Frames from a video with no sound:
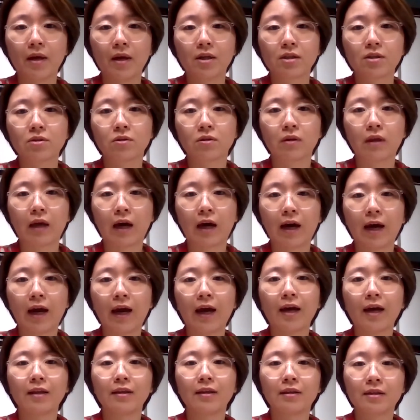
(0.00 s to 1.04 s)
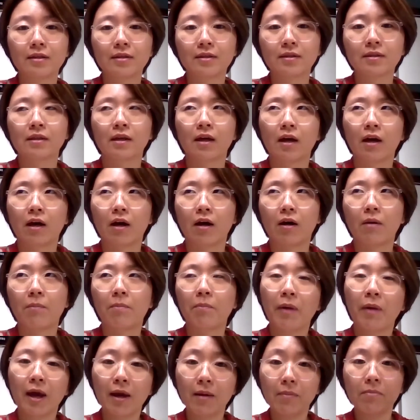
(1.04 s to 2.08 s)
So I had this
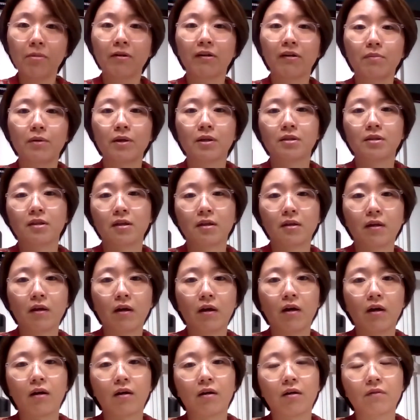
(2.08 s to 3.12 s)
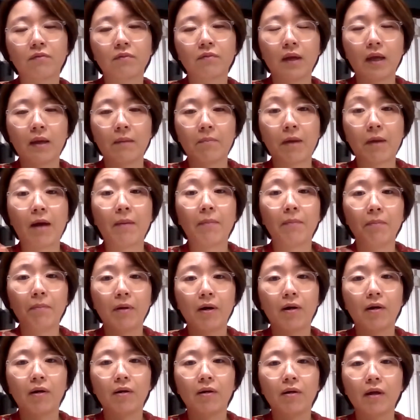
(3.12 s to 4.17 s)
paper version of
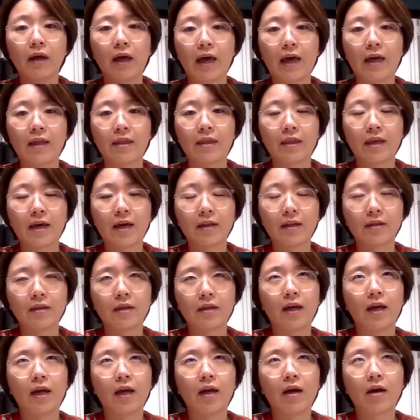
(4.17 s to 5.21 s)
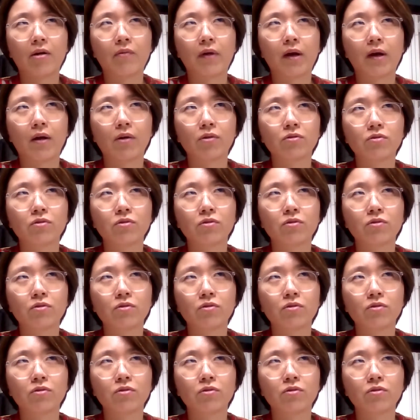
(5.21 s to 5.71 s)
penpal at that day around